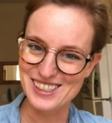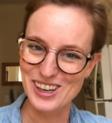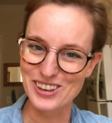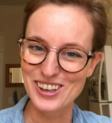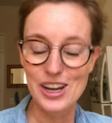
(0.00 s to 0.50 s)

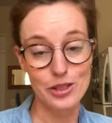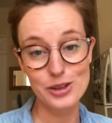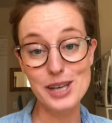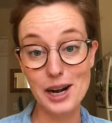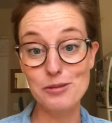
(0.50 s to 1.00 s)
so
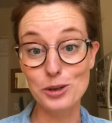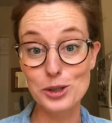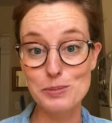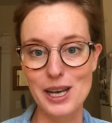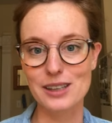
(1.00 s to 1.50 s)
those kind of
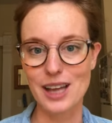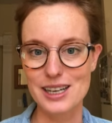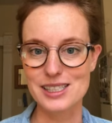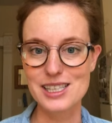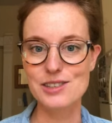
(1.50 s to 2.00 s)
roles make a
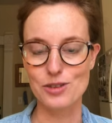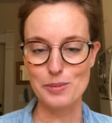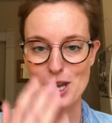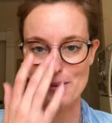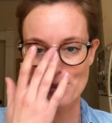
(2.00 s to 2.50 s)
lot of sense for
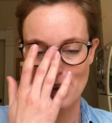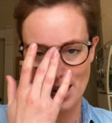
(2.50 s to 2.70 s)
me.